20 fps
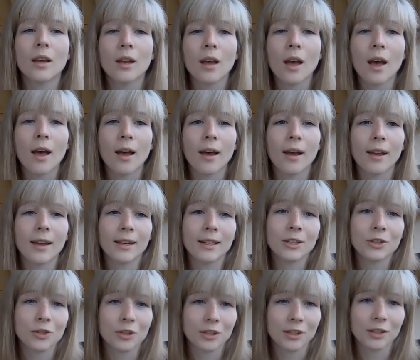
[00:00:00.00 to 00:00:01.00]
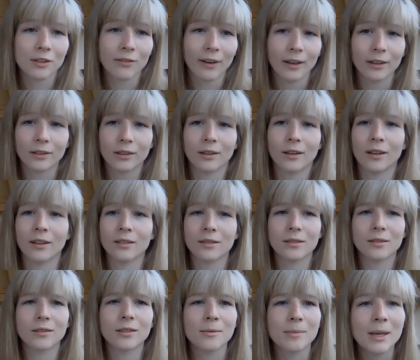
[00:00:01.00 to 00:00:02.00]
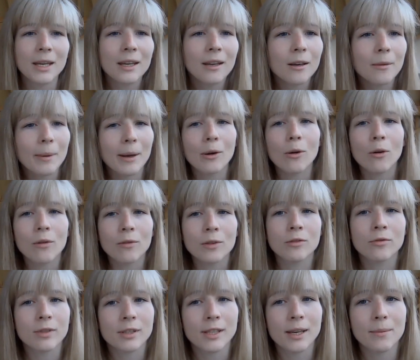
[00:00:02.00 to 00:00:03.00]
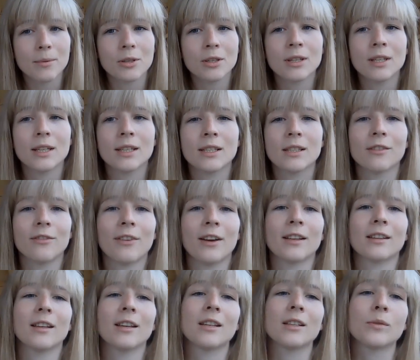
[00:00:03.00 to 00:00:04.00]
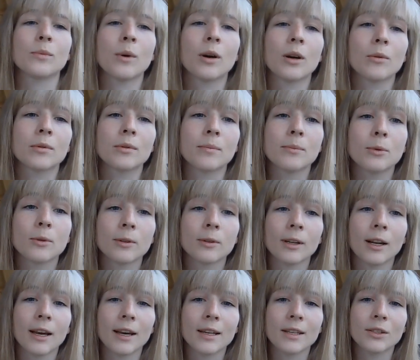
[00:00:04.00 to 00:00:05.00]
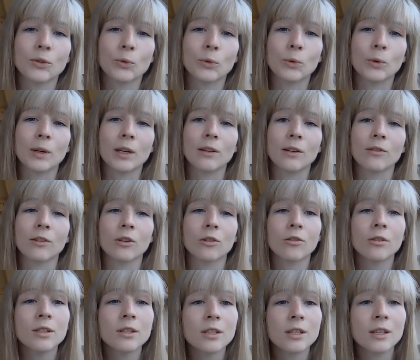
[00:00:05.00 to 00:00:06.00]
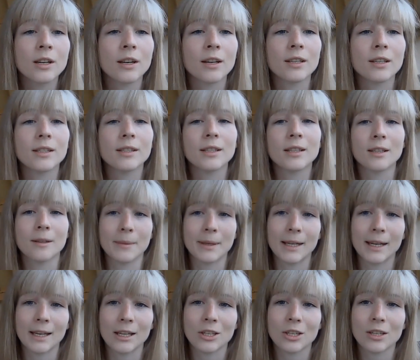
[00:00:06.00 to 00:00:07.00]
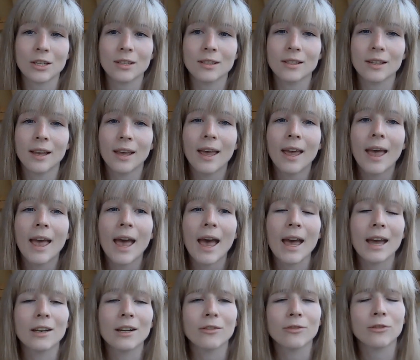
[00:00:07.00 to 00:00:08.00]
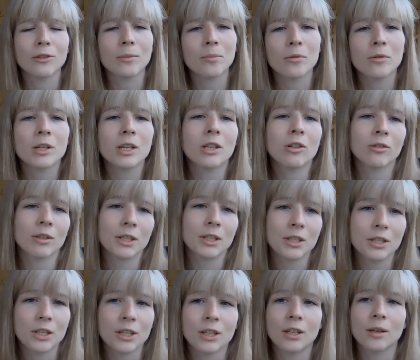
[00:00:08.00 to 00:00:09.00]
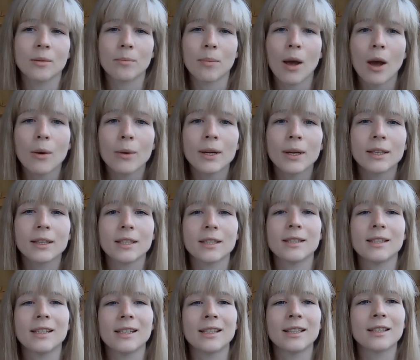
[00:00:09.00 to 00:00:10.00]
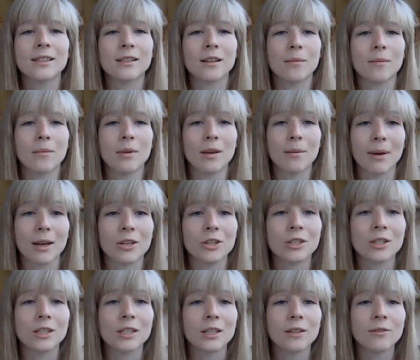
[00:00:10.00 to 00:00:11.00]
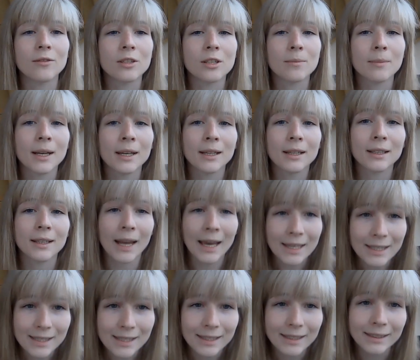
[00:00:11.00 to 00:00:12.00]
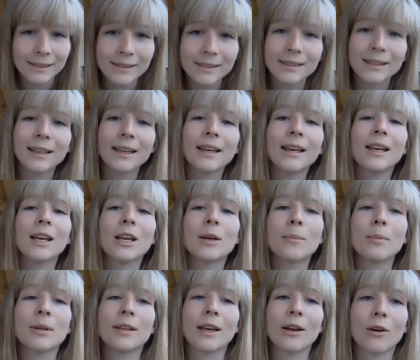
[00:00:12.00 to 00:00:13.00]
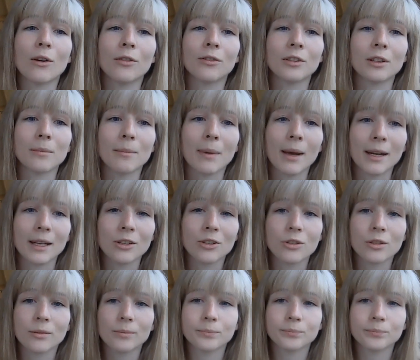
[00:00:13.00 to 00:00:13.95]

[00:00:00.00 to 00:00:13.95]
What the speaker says: An interesting fact to me about Ovid's reception is the fact that his work was moralized or even Christianized in the Middle Ages. And for a pre-Christian poet, this needed some imaginative gymnastics, but they often managed.